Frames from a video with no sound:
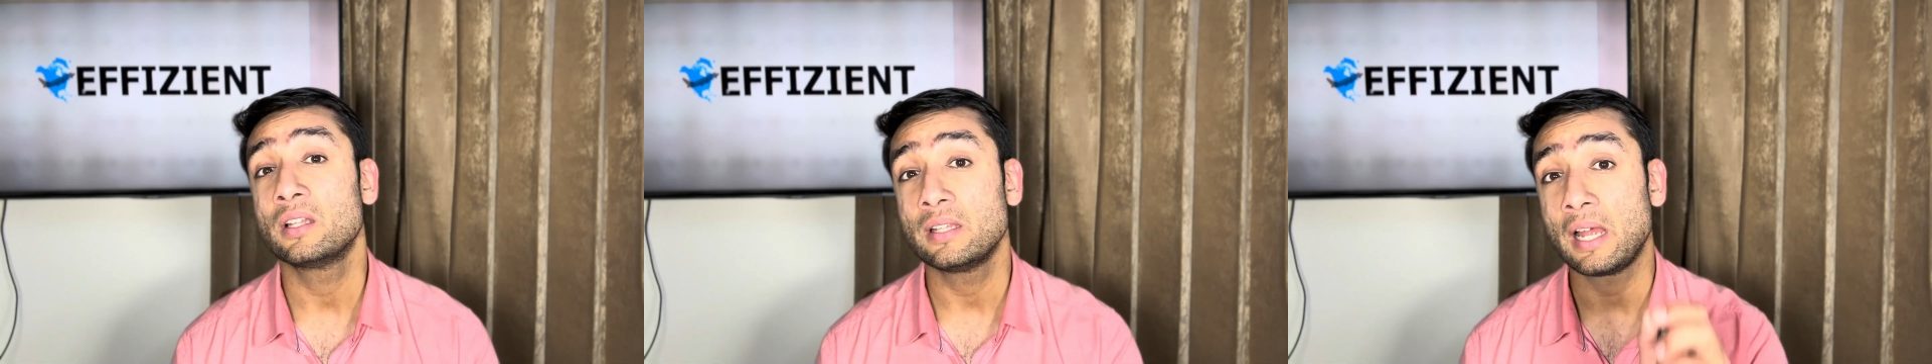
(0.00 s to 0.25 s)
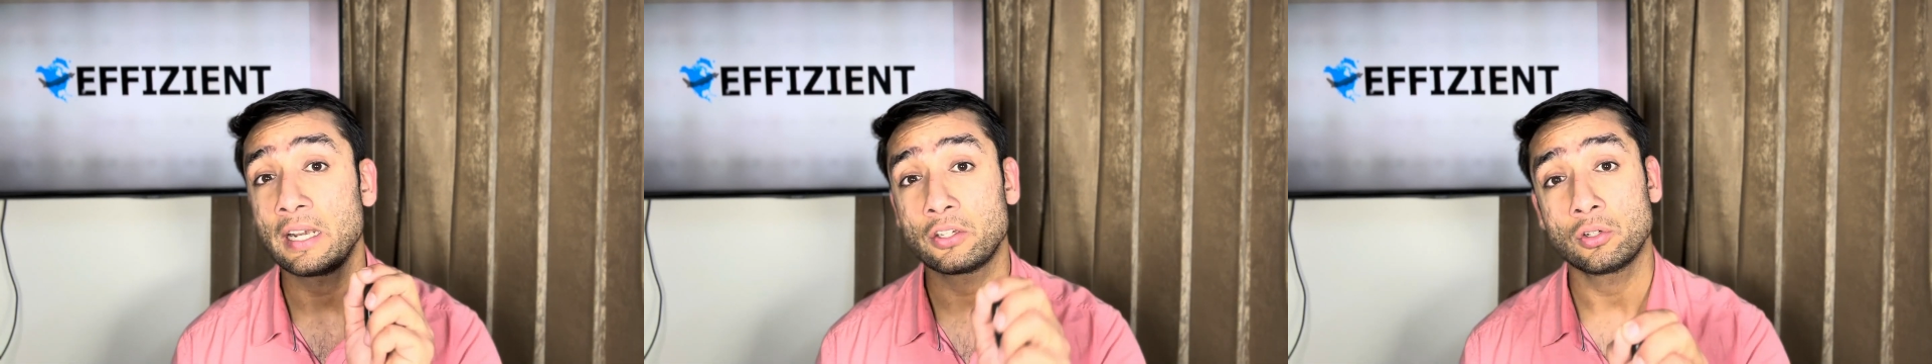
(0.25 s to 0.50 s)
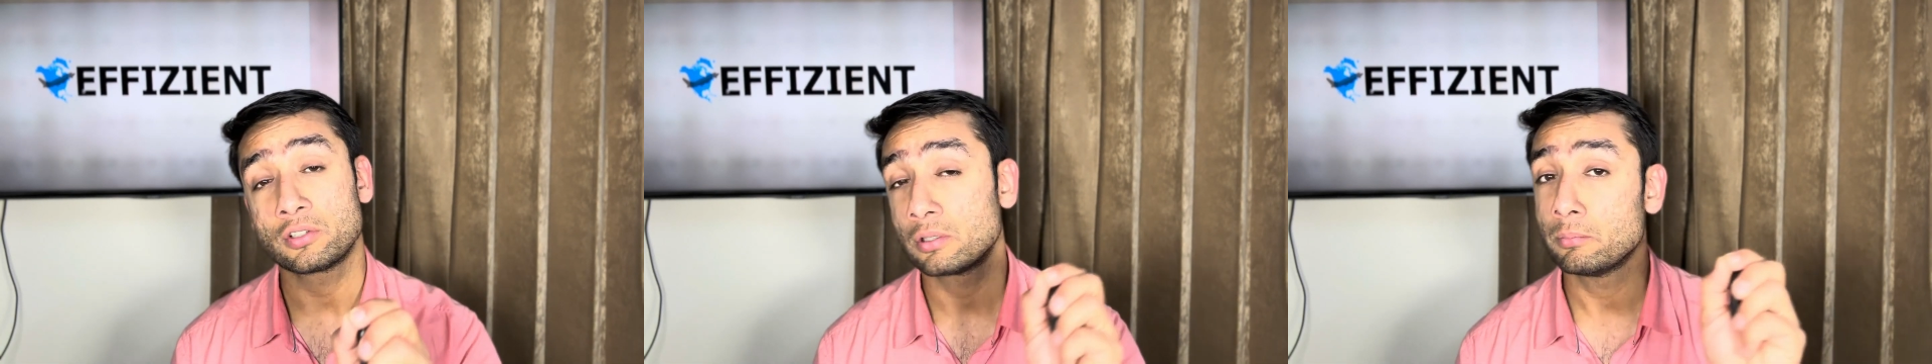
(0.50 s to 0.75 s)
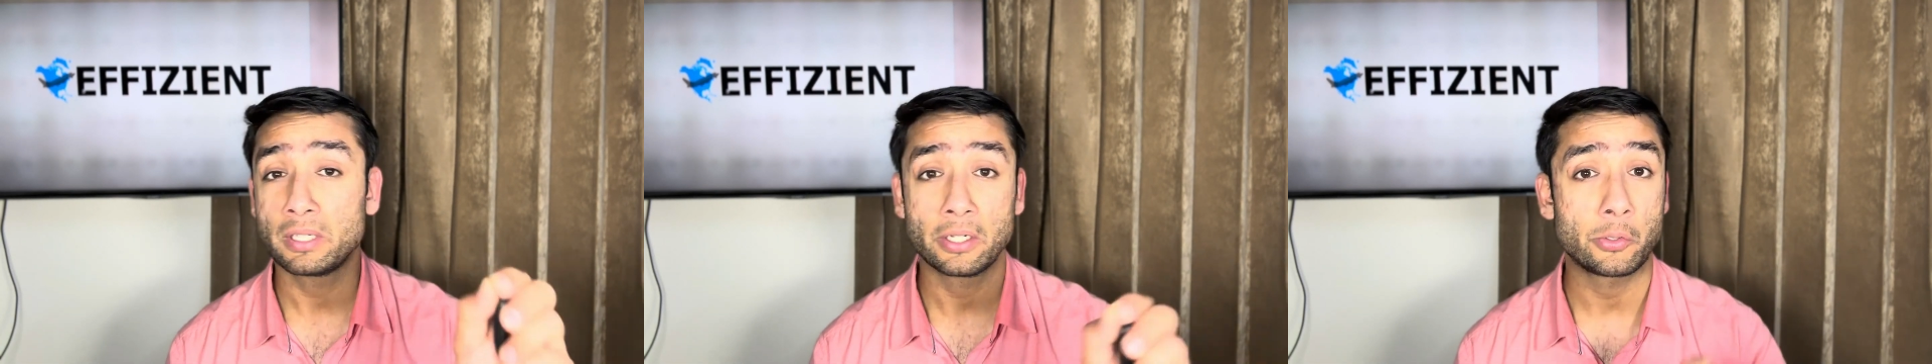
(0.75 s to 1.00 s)
that you're
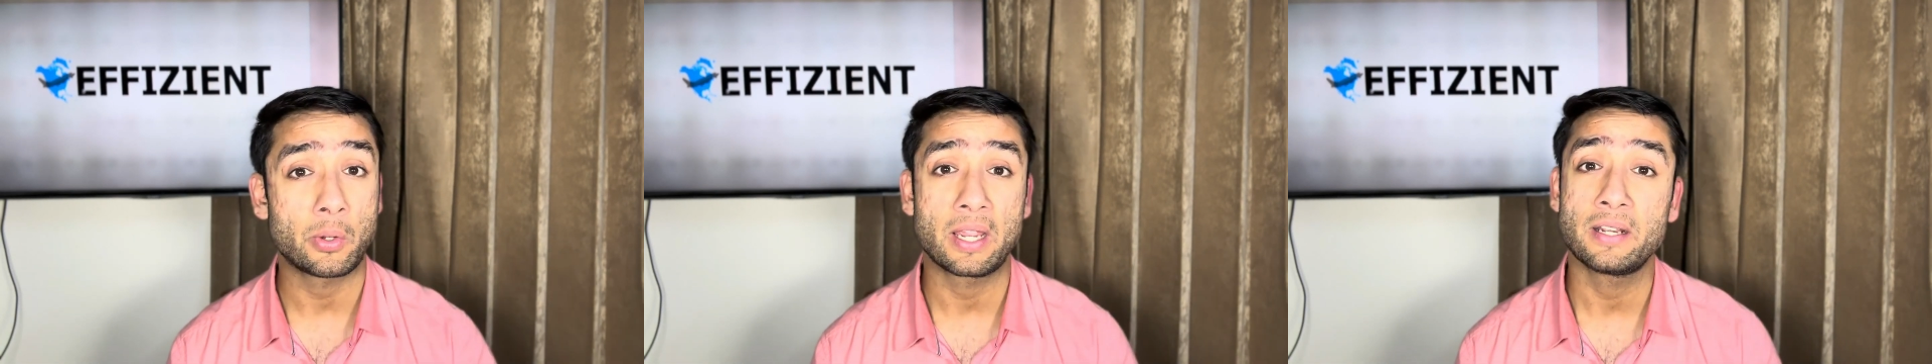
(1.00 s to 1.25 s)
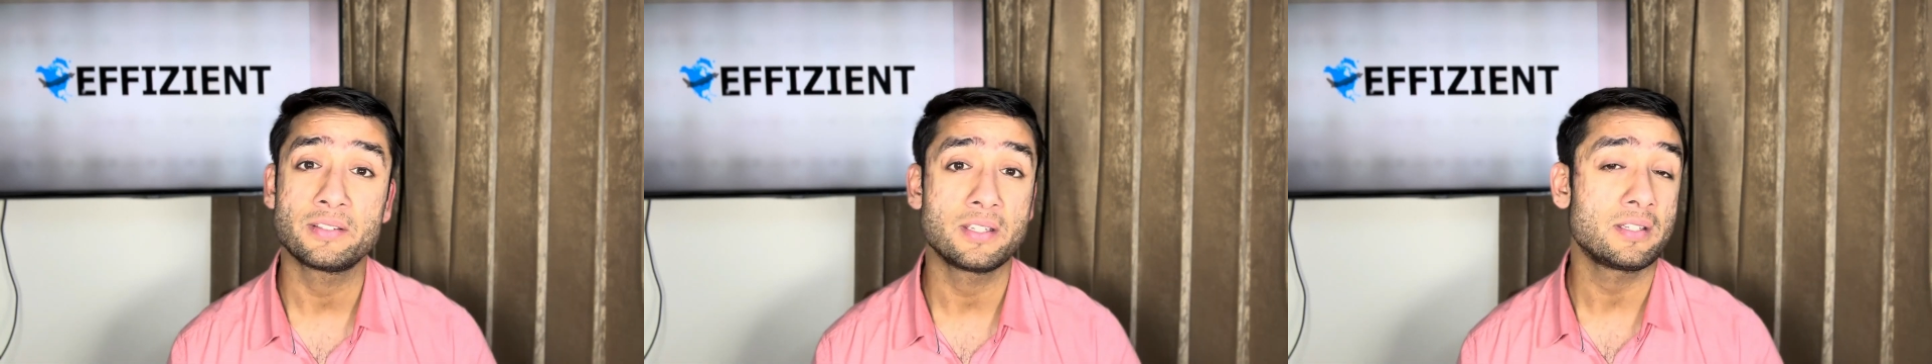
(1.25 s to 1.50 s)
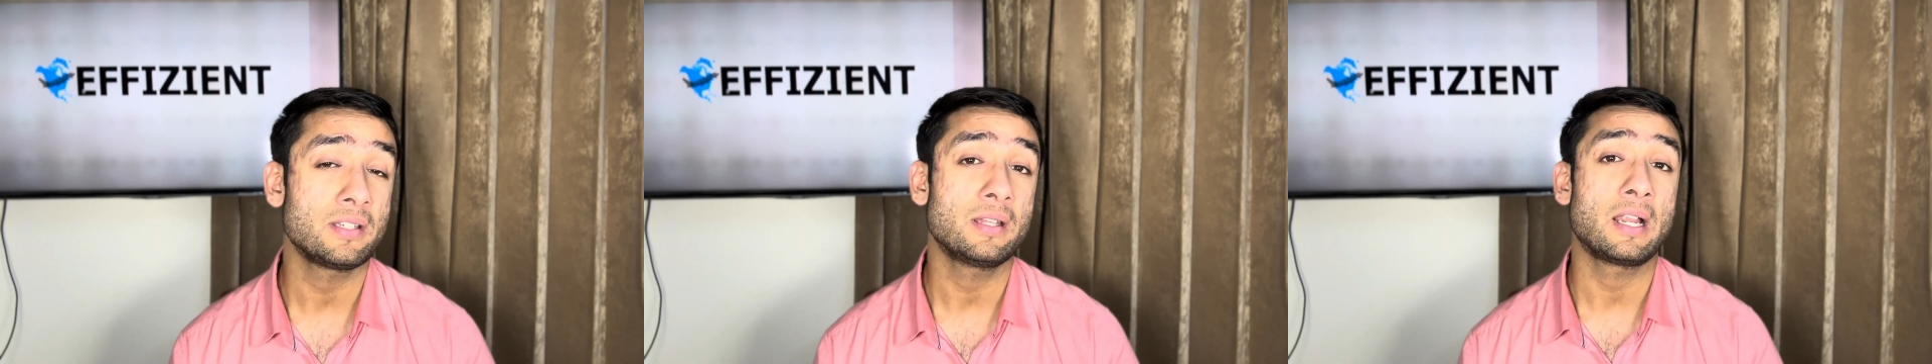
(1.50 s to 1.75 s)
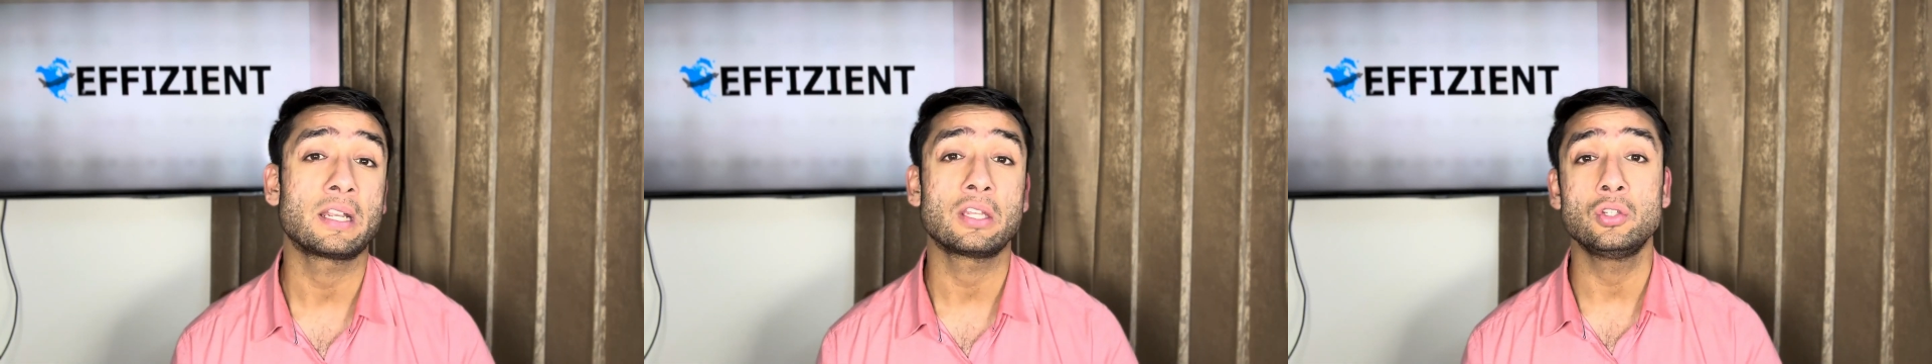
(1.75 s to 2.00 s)
submitting to IRCC
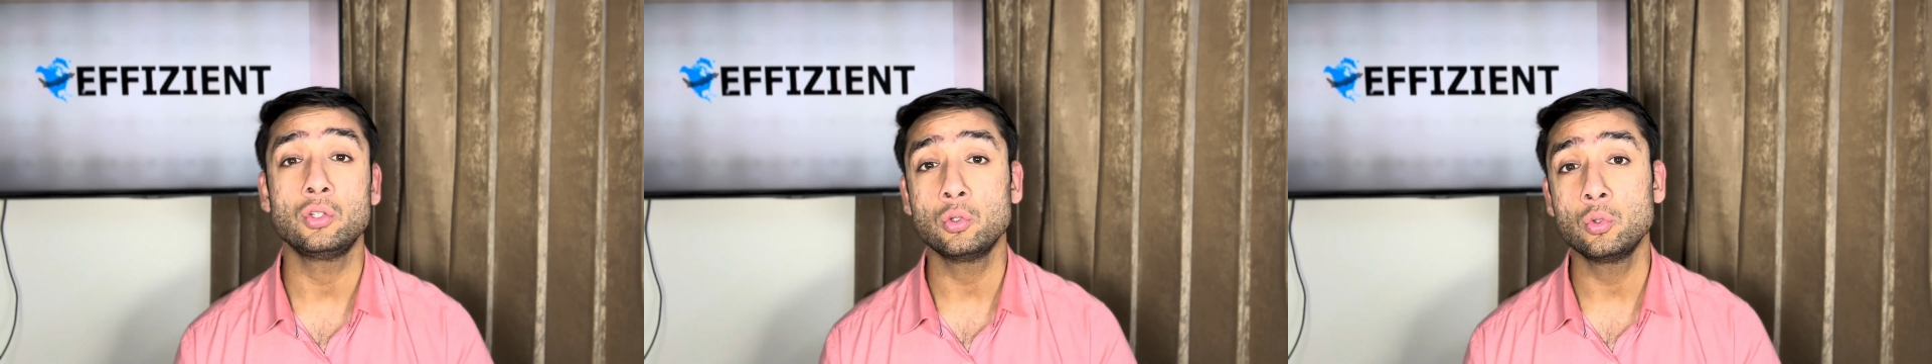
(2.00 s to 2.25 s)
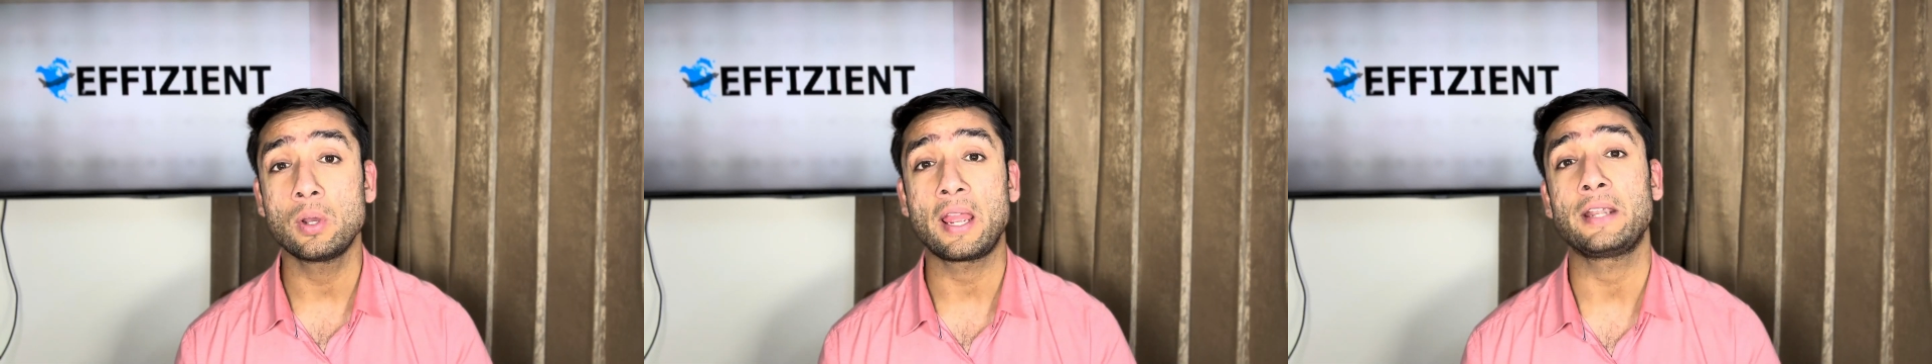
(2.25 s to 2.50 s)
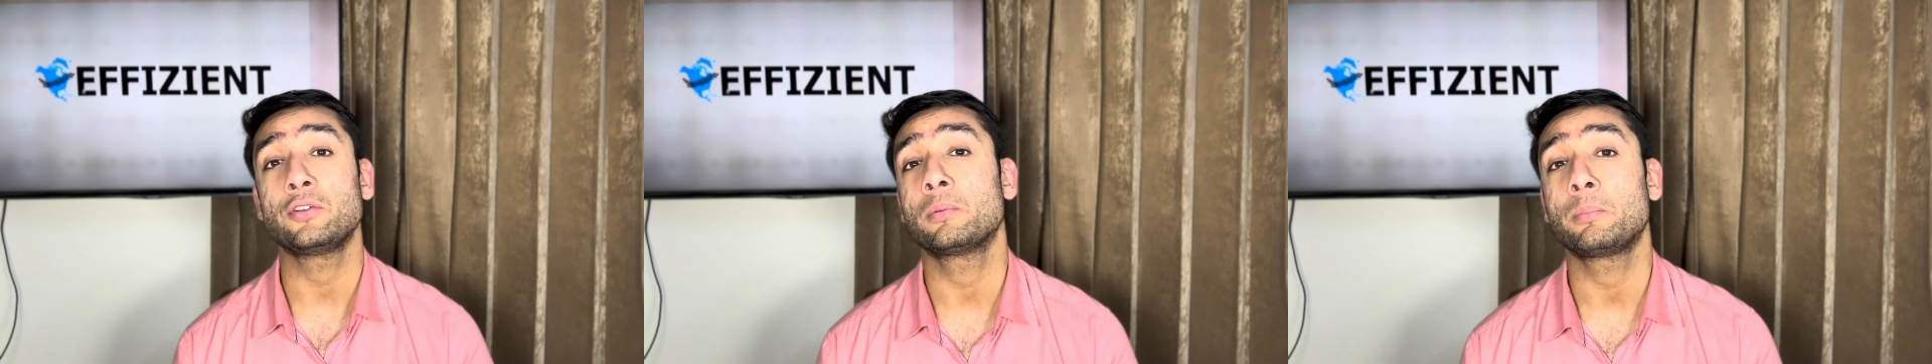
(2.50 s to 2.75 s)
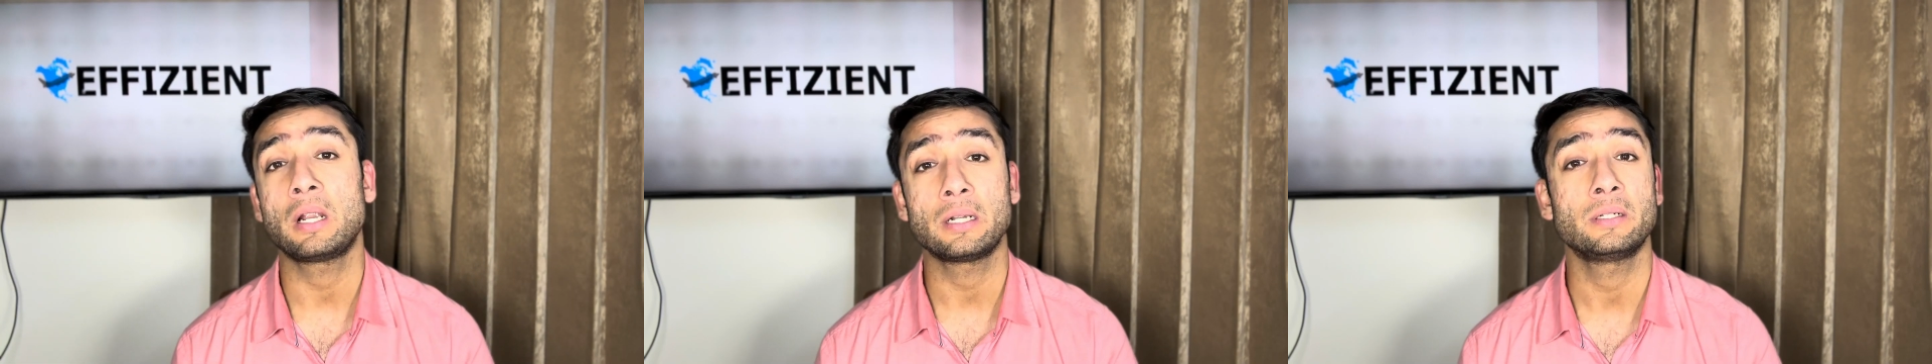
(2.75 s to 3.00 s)
that you and your
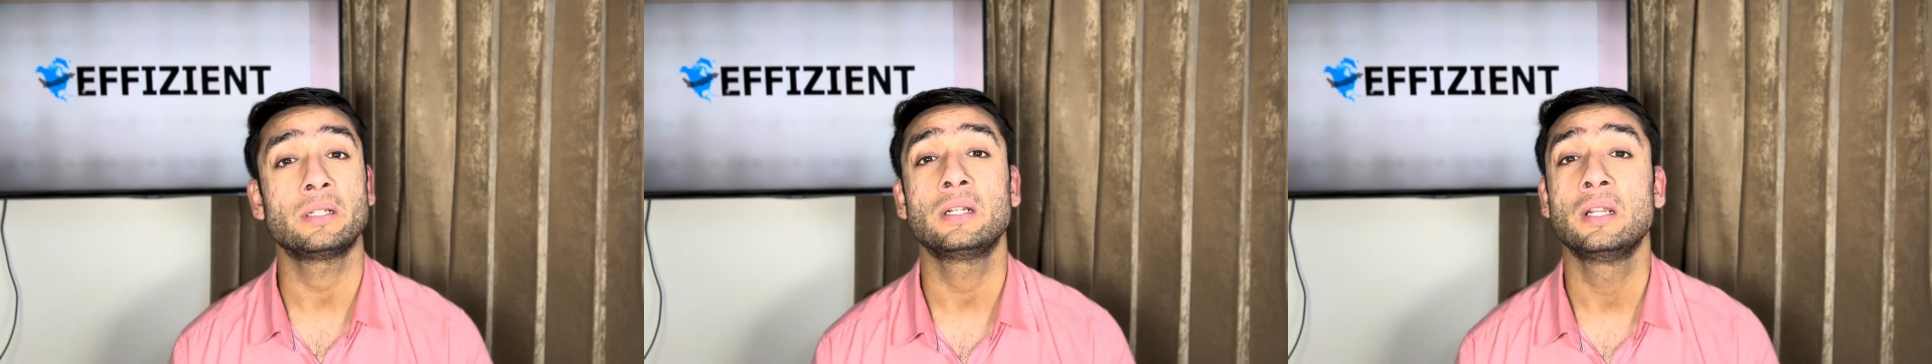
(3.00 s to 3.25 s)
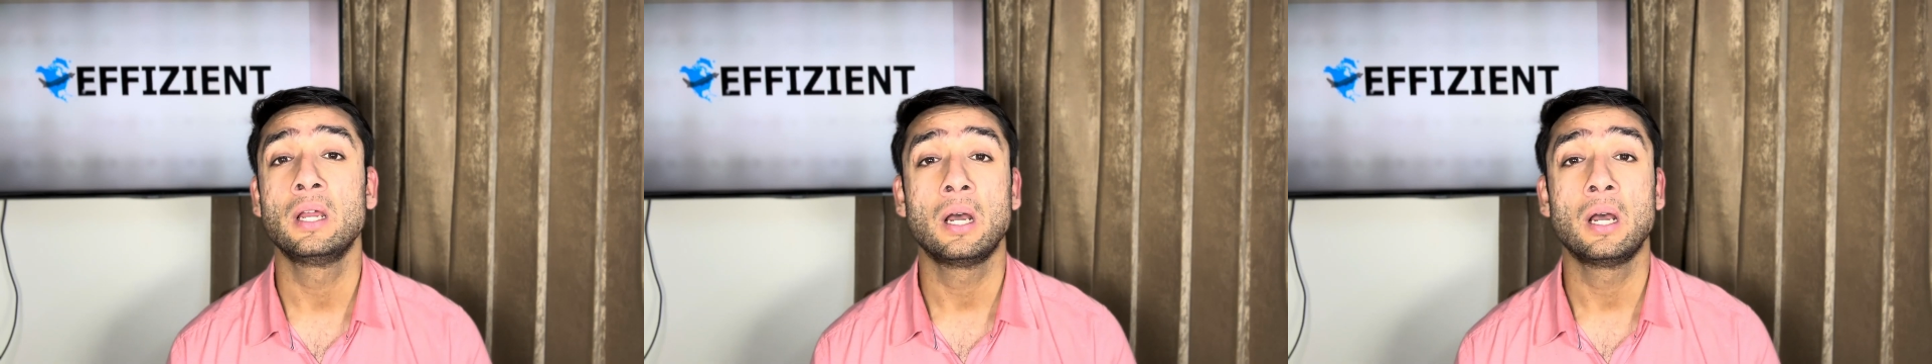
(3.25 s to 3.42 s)
partner